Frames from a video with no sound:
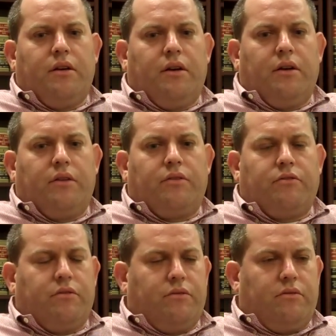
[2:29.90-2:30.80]
uh,
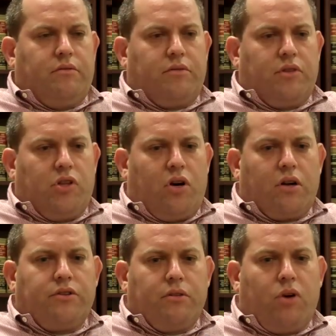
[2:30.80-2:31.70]
through
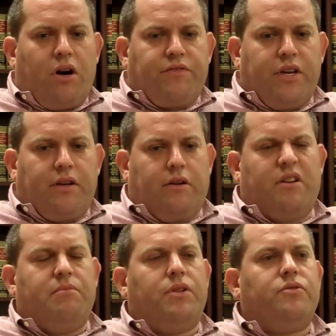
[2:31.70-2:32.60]
long-term offtake
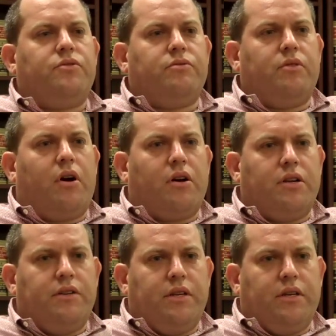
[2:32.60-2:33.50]
agreements, through
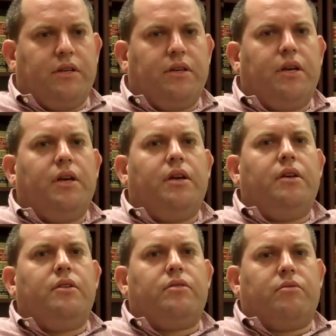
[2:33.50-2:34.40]
R&D,
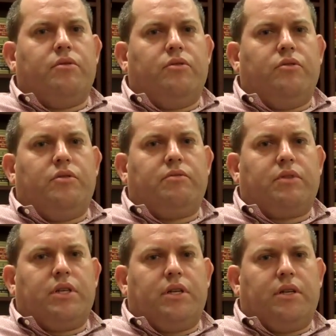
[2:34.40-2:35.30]
through
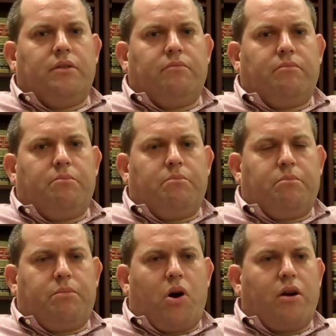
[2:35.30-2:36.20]
uh,
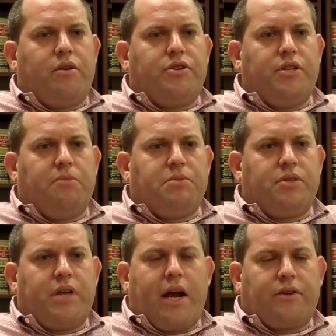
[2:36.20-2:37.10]

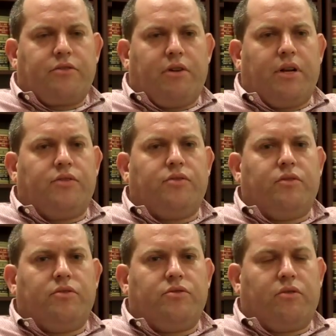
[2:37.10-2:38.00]
partnerships, tax credits,
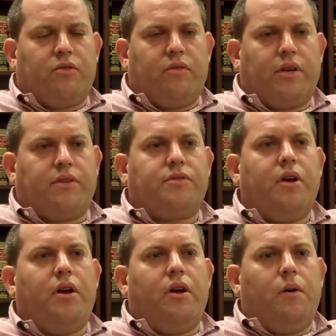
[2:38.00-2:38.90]
those sorts of things,
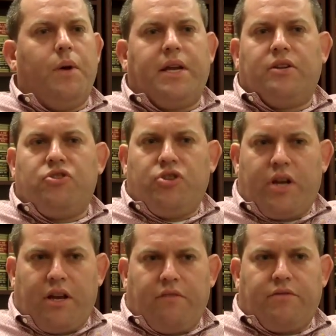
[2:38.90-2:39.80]
we can
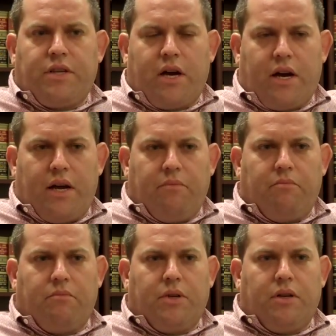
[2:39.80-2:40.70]
shave
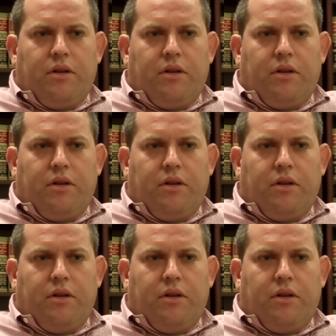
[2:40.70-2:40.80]
time